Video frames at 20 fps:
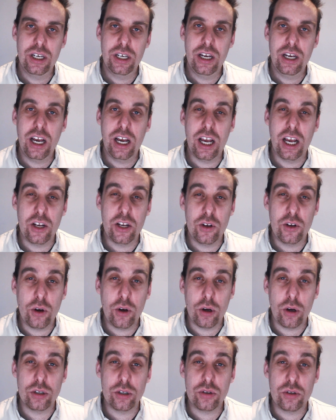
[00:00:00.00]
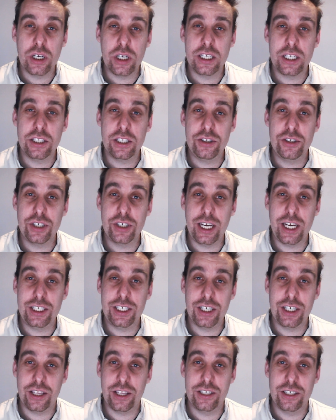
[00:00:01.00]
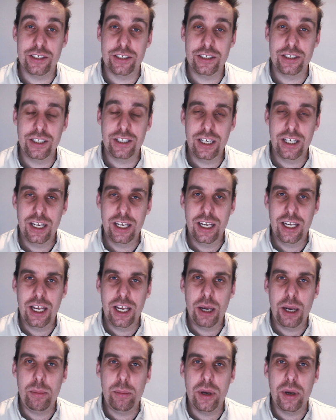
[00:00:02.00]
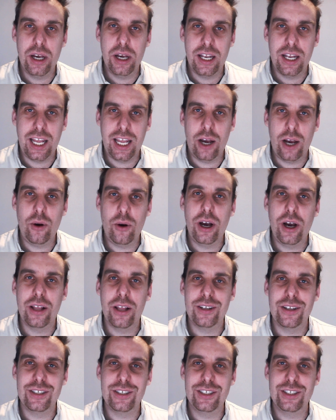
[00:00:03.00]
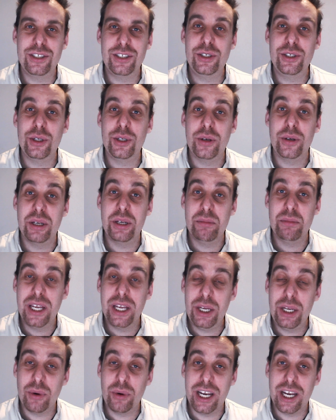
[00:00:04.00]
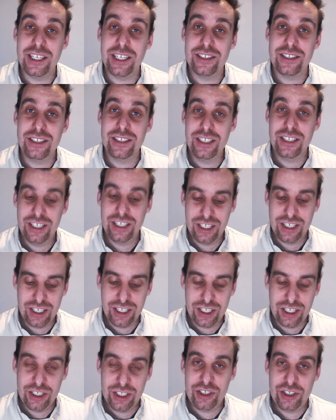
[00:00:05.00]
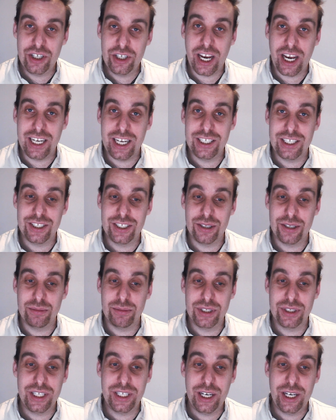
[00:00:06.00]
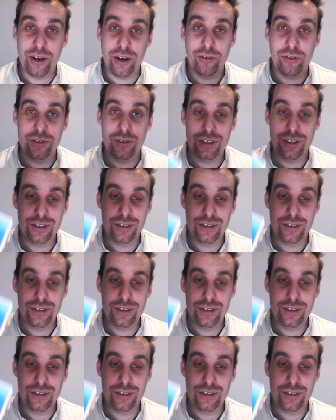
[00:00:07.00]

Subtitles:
and not trying to change others, but allow others to, in many ways, change themselves.